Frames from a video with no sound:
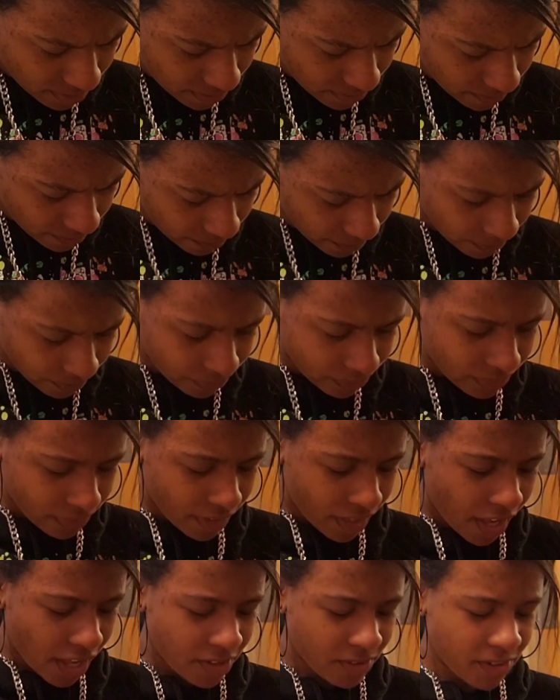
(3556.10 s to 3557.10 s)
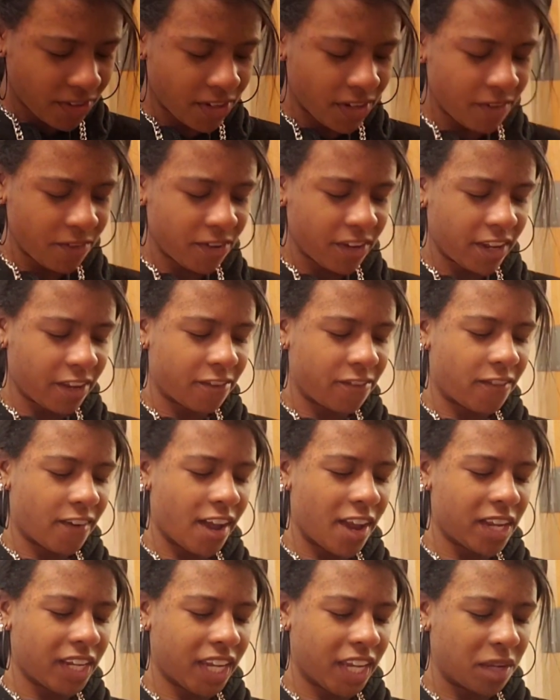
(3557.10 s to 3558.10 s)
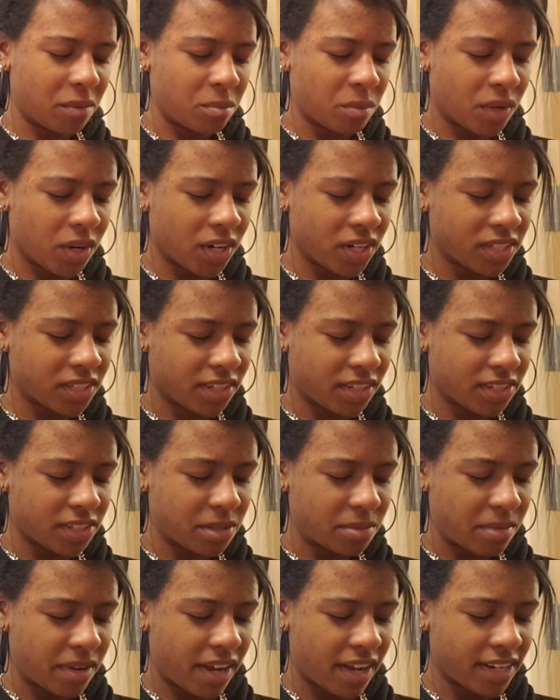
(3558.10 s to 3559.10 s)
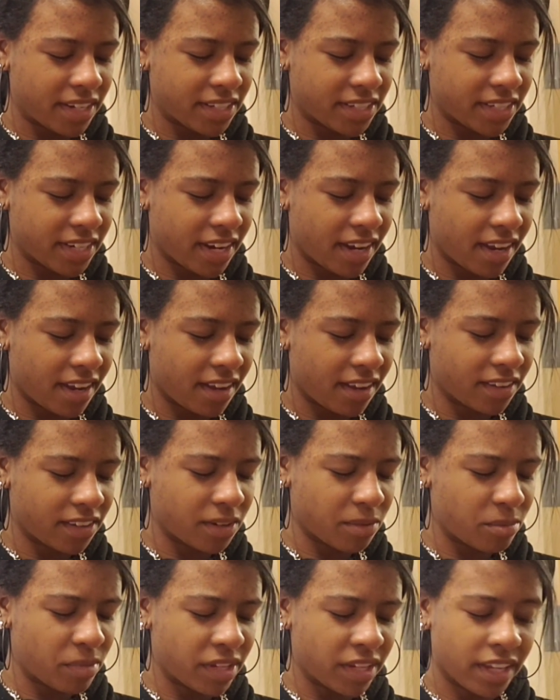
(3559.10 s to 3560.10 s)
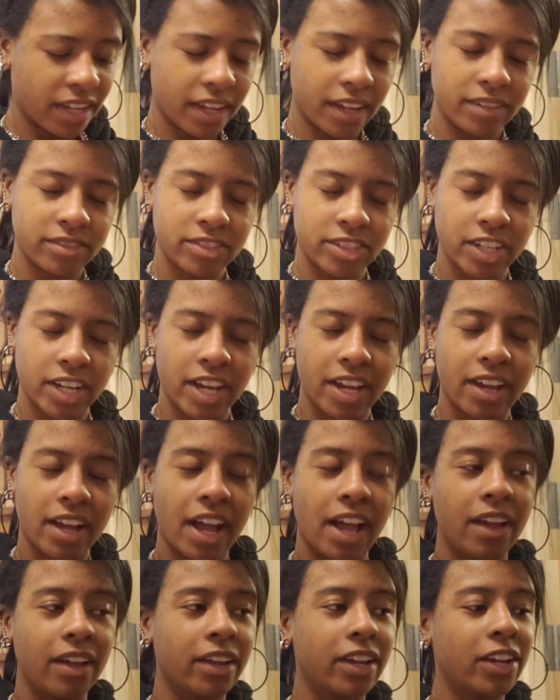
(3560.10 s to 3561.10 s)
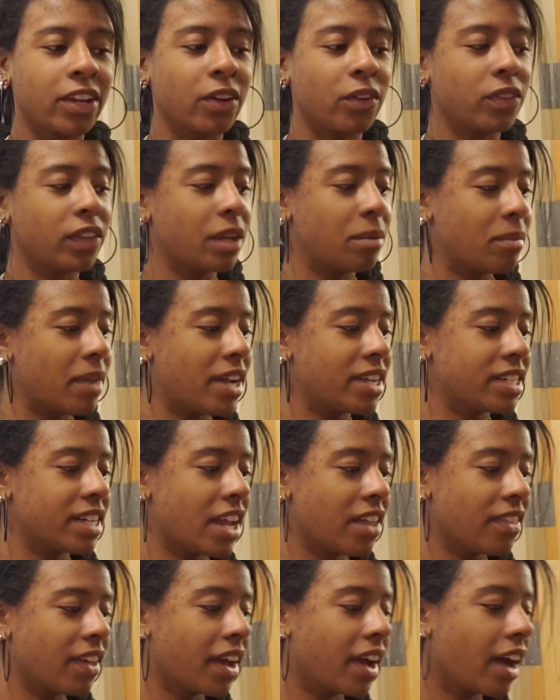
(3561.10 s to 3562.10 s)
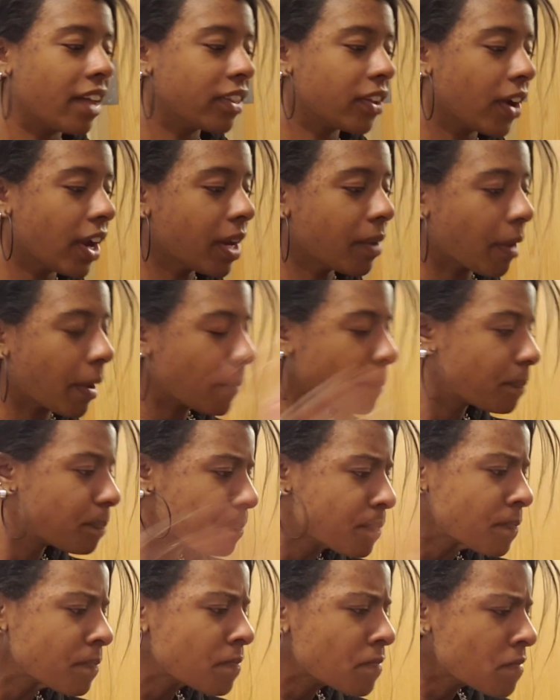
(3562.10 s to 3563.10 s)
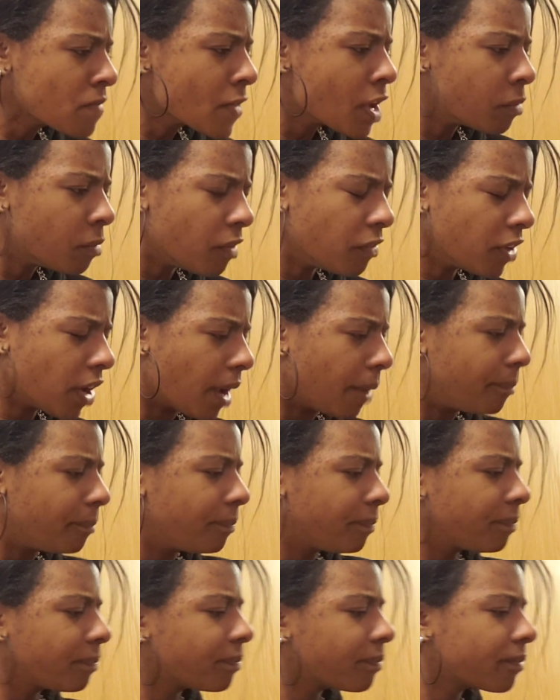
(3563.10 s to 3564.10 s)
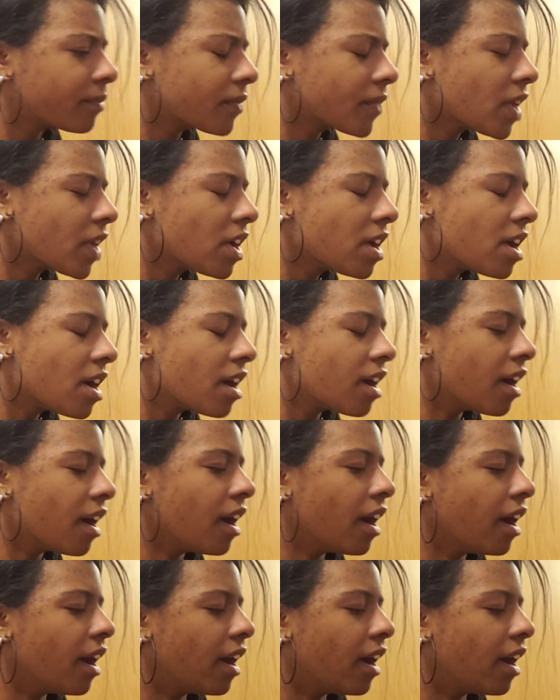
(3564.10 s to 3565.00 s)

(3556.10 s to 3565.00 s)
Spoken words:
That's right, they were like, find like marks on your body, chow, and you'd be like, chow, I can only imagine how that got there. Anyway, moving on. I